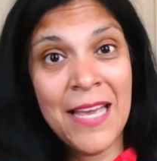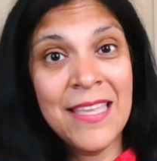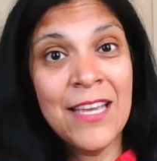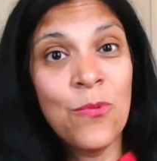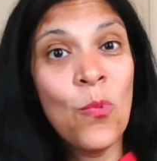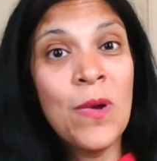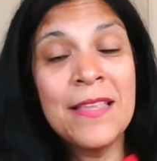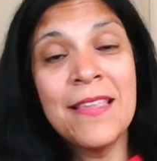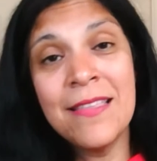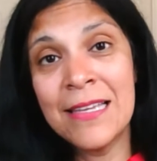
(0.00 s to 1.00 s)
I think one
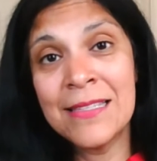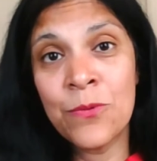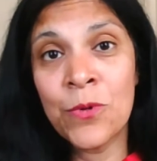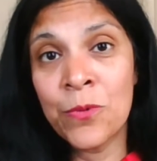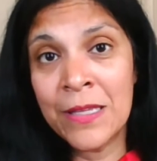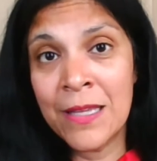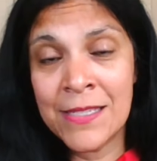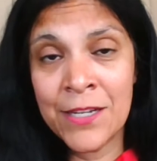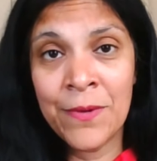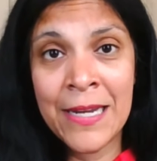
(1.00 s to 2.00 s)
of the things that we're
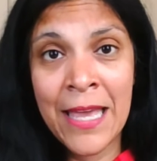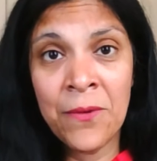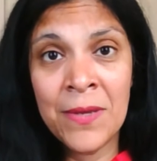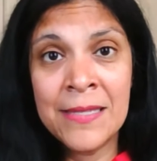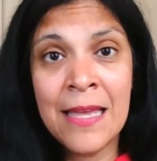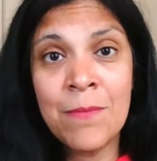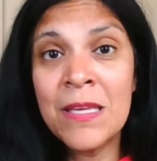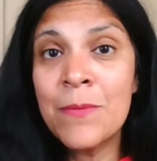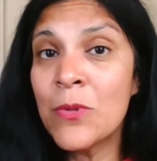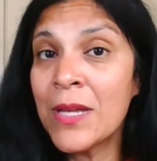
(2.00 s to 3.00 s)
realizing right now is that
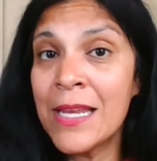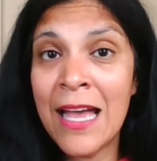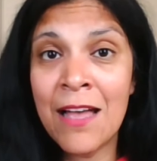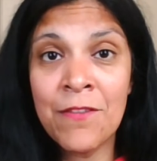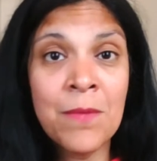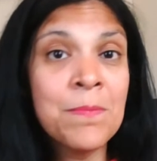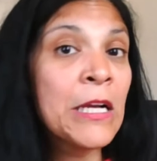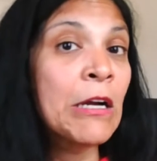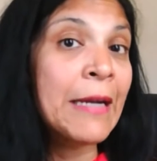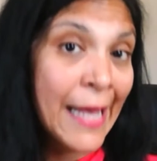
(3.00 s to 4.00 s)
people can have a
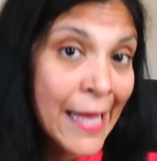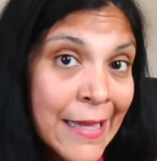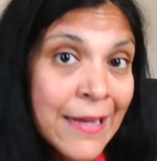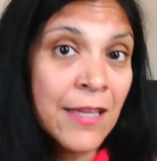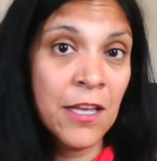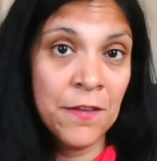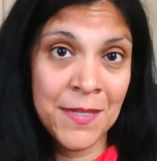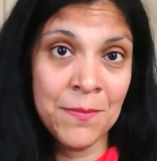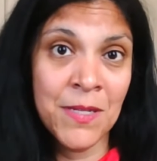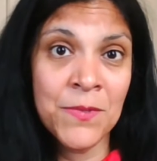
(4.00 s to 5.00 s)
myriad of
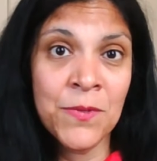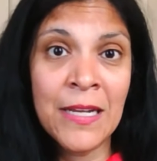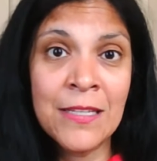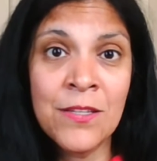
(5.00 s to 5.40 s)
symptoms, right?